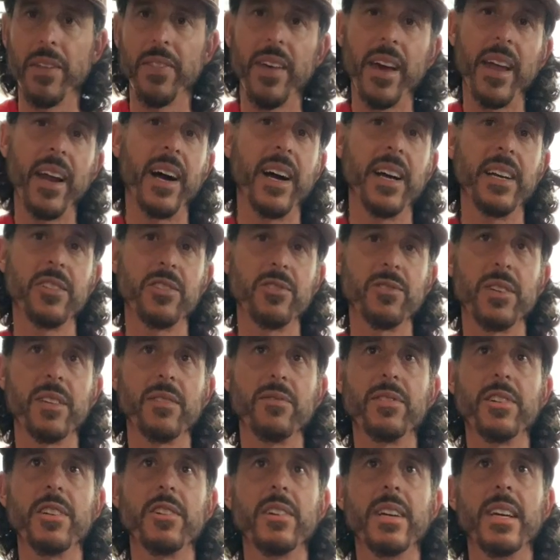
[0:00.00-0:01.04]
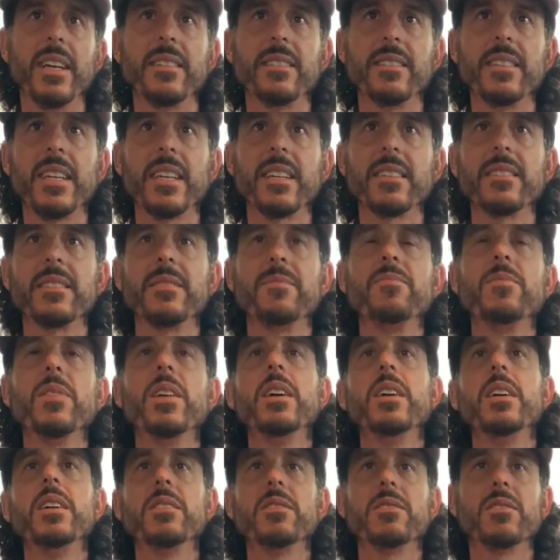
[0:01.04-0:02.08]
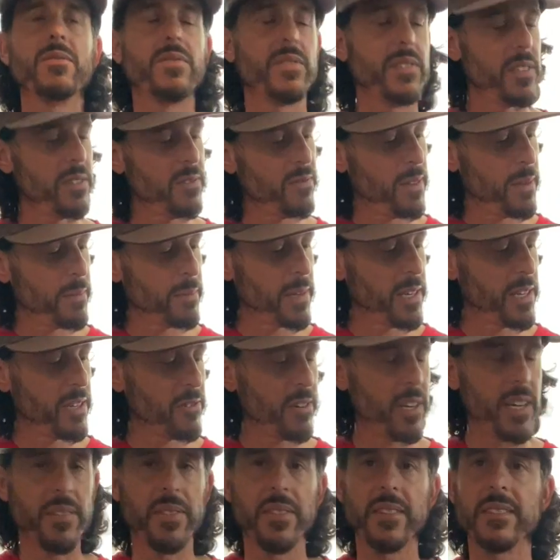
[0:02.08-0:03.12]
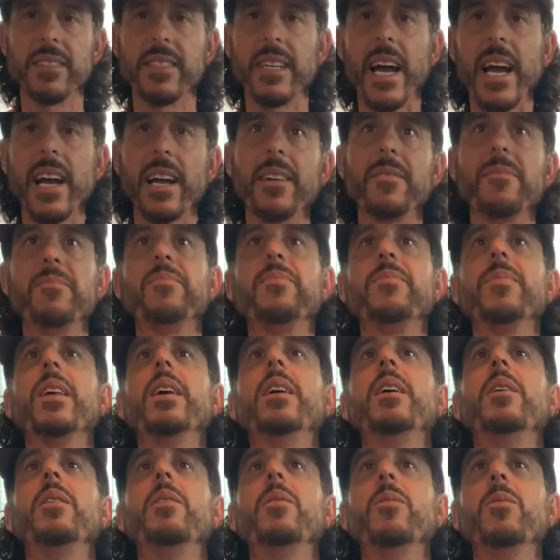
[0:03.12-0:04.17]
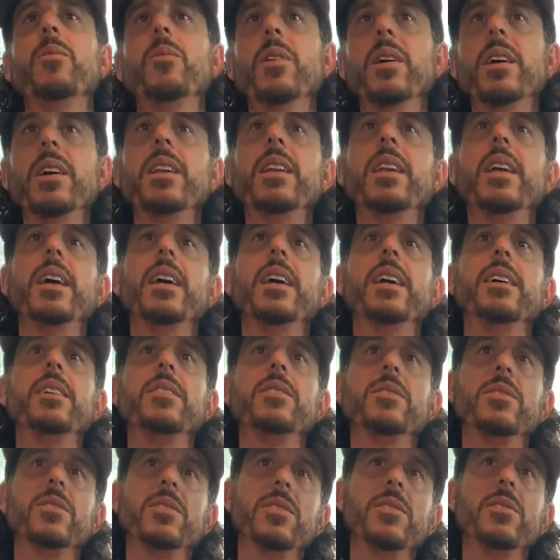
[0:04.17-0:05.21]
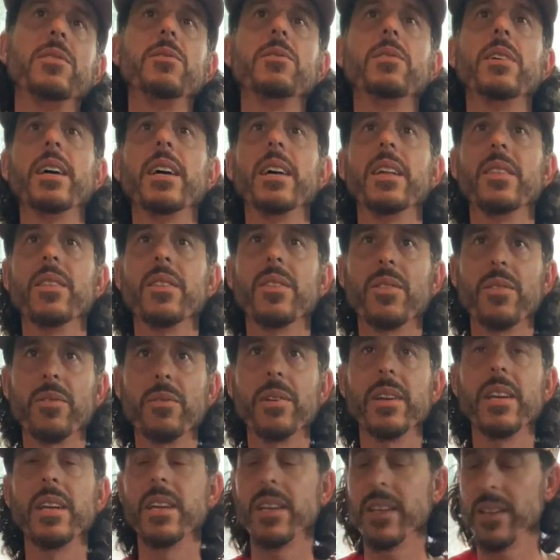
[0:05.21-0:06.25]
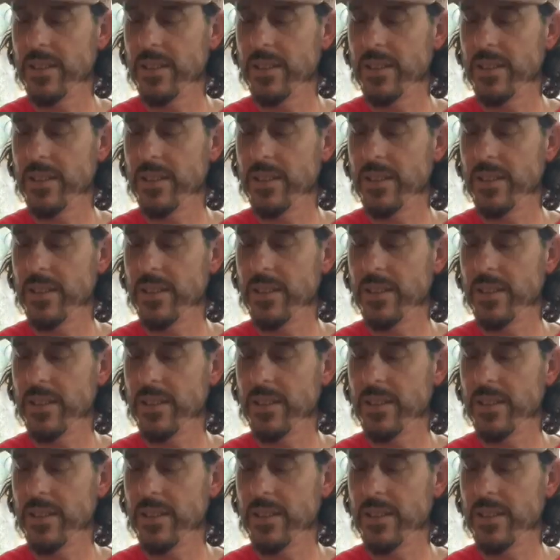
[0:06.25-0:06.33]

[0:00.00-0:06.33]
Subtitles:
that high string for your A6. So for this one, I'm going to try out the stack. 1 and 2 and 3,